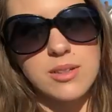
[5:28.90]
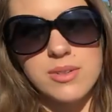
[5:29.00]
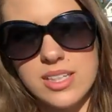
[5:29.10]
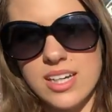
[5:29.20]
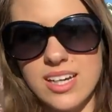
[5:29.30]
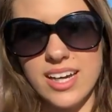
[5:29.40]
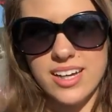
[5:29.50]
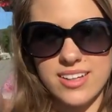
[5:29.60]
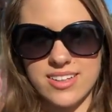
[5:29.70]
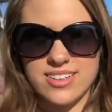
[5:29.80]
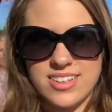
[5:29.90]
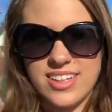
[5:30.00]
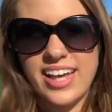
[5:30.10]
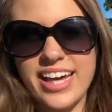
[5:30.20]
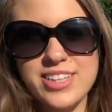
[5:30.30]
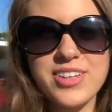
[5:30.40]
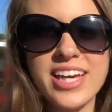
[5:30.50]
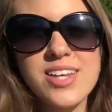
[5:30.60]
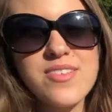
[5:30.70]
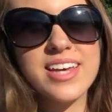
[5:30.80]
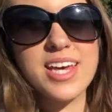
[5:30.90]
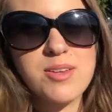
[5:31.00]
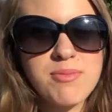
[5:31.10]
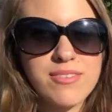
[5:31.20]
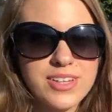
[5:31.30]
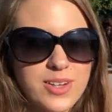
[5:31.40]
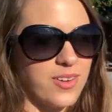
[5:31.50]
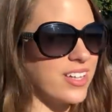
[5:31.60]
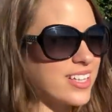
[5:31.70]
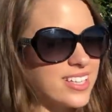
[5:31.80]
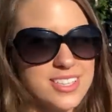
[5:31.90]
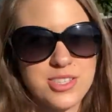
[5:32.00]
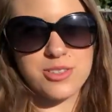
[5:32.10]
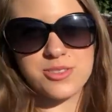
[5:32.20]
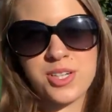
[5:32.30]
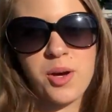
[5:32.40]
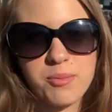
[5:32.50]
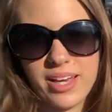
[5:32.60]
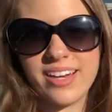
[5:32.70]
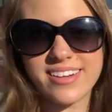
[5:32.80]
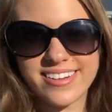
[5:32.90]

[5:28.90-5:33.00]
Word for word: Why not? Hey, you can't even get in my video. All I get is your tummy.